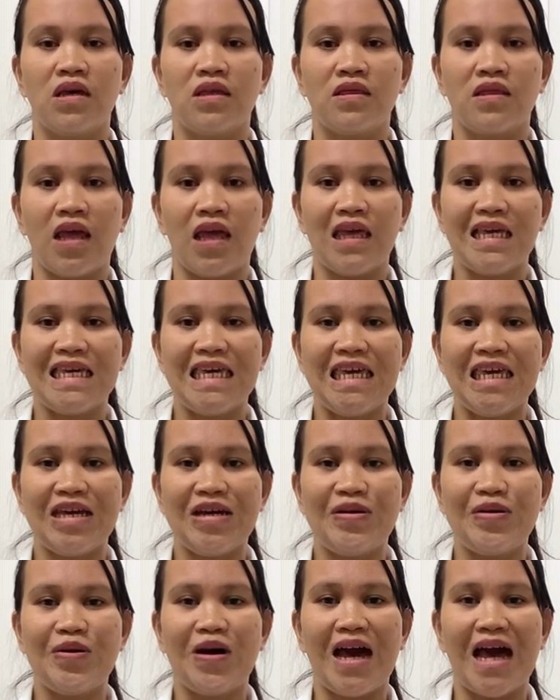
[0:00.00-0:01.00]
Thank
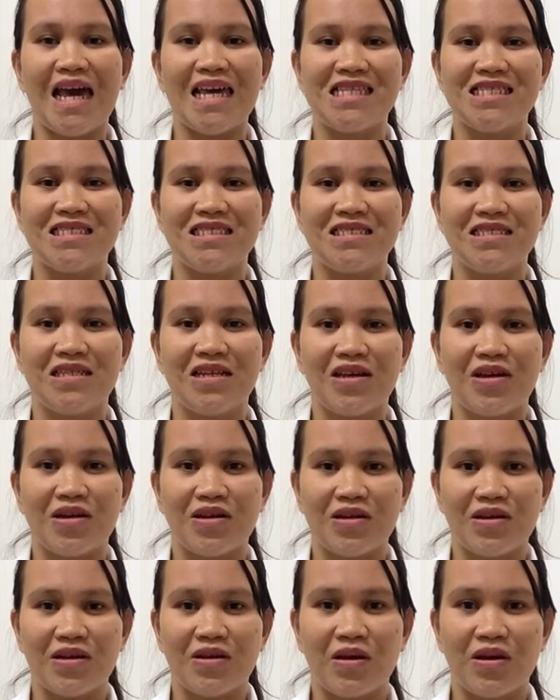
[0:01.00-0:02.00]
you, and
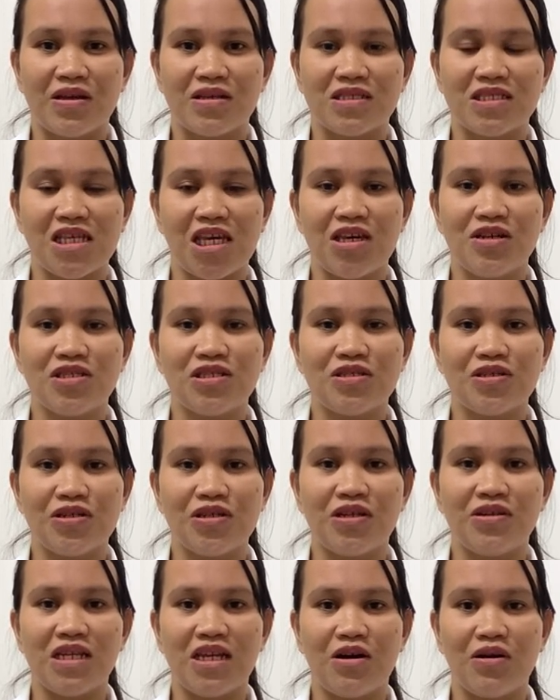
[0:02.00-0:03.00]
see you
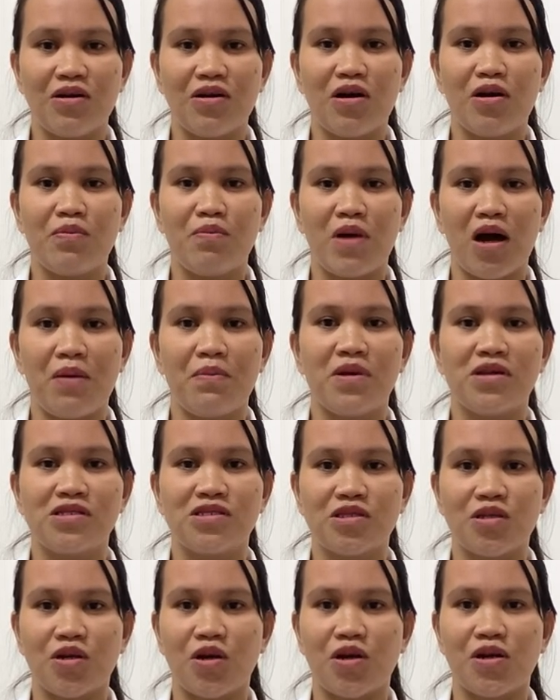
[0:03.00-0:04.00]
soon in Hong Kong, Mom and
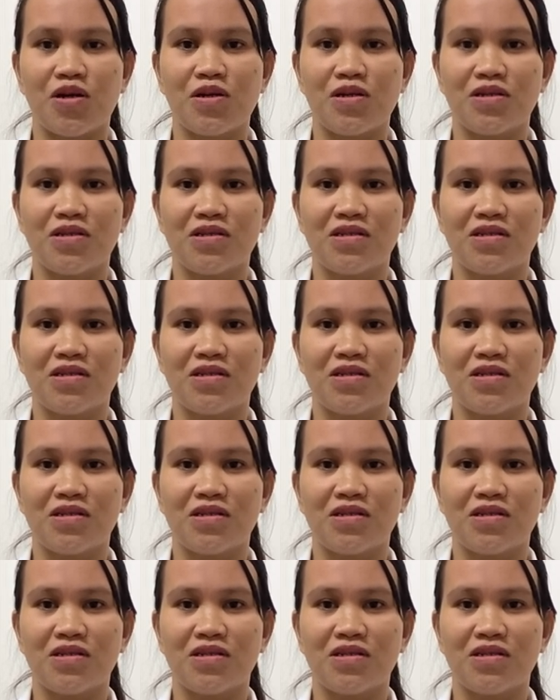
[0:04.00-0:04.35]
Sir.